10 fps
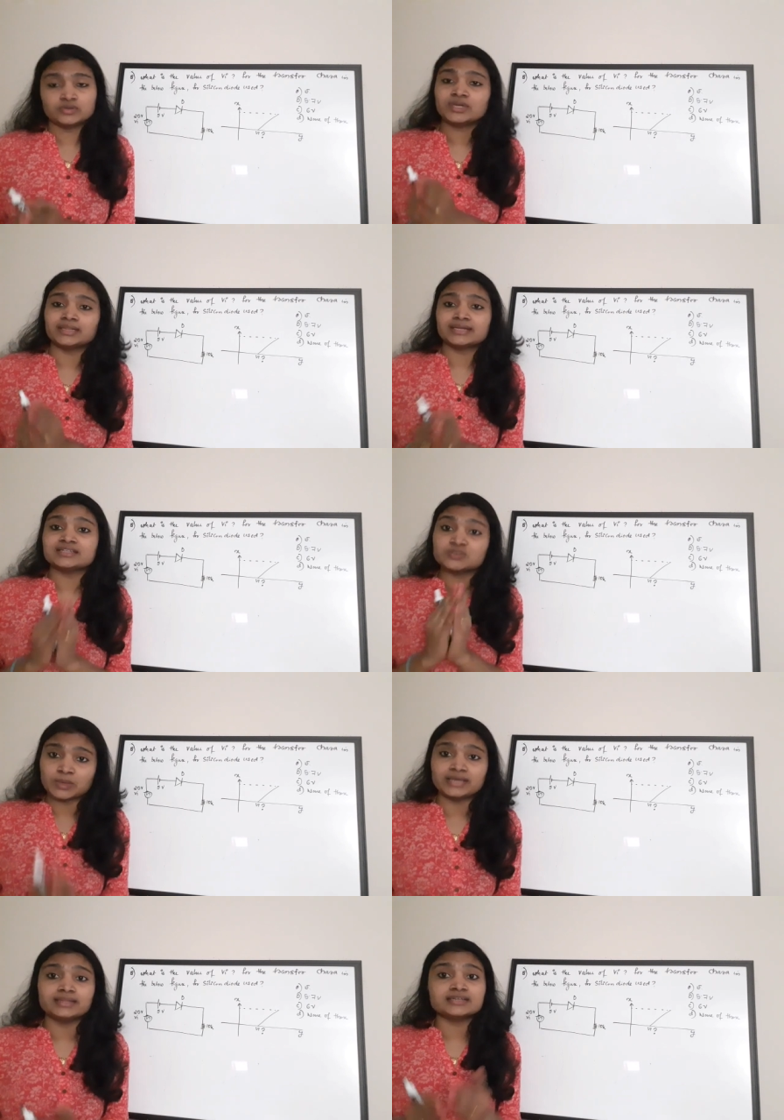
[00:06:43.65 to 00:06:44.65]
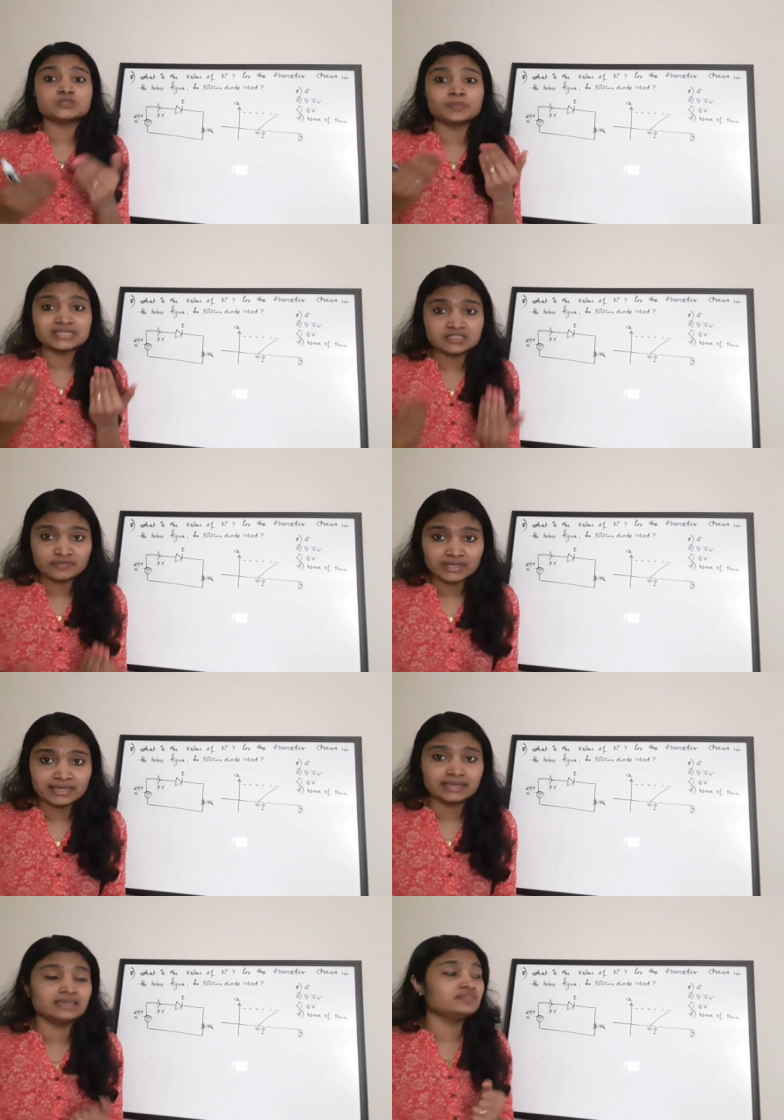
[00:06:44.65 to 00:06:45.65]
Okay, that is why they are
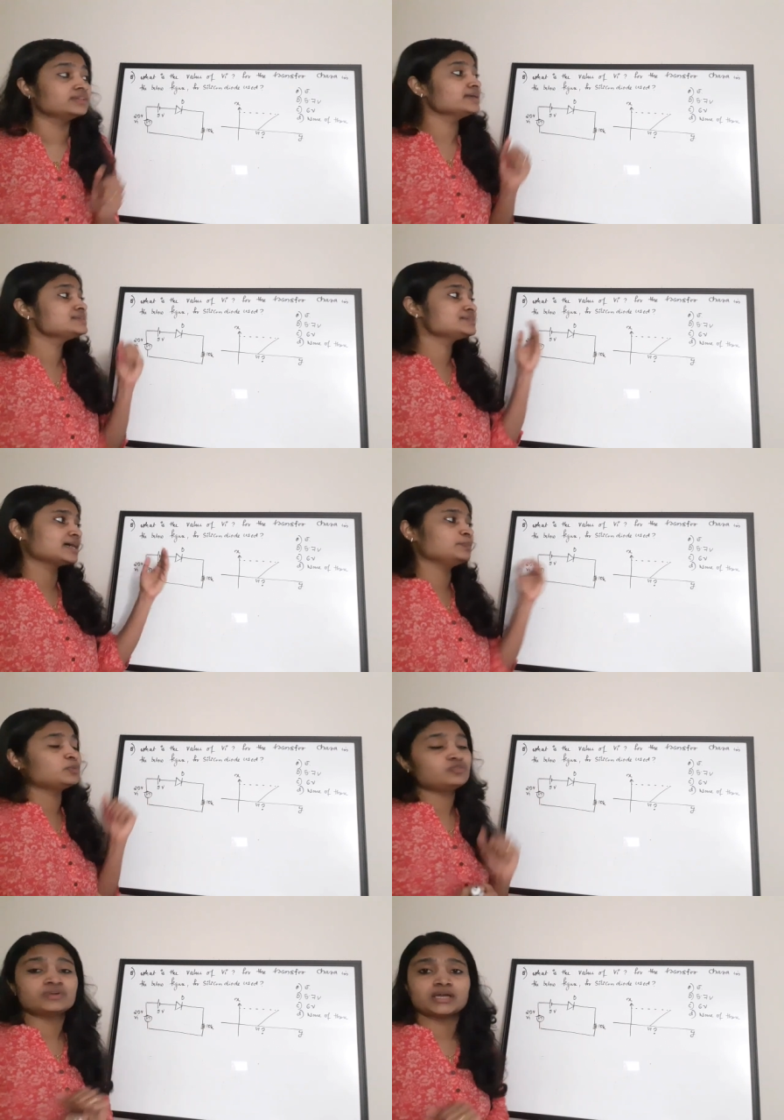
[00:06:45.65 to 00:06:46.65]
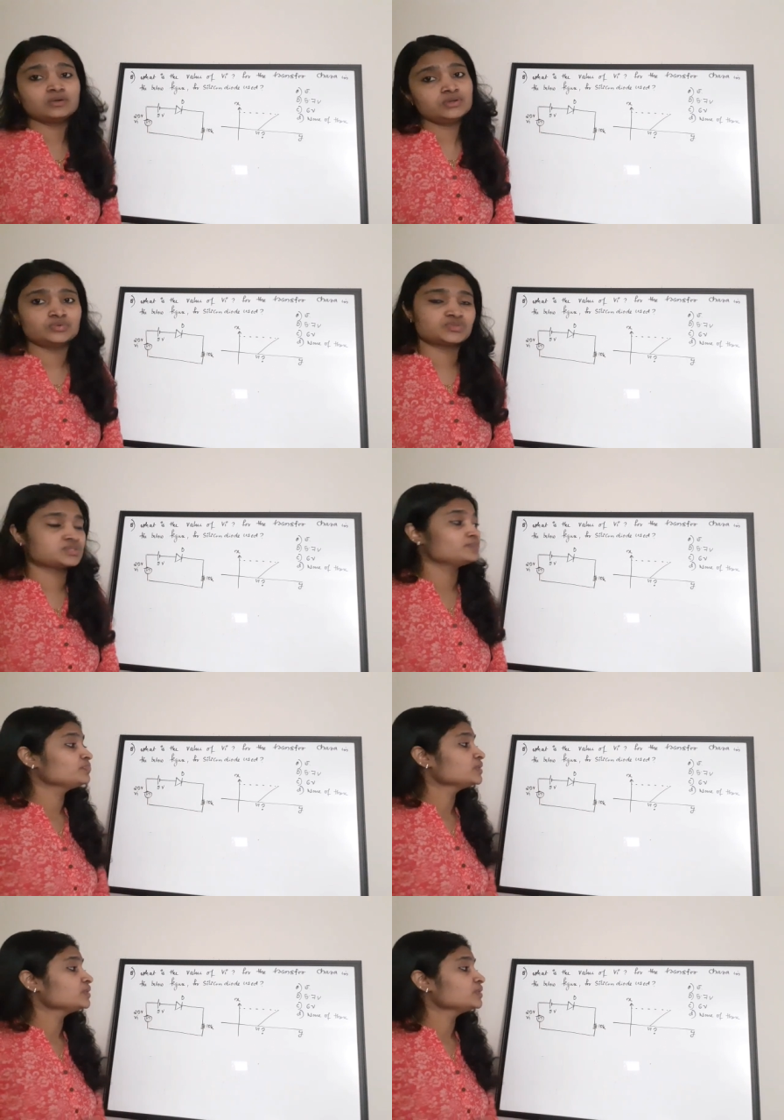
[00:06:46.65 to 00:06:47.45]
specifically giving the type of diode used.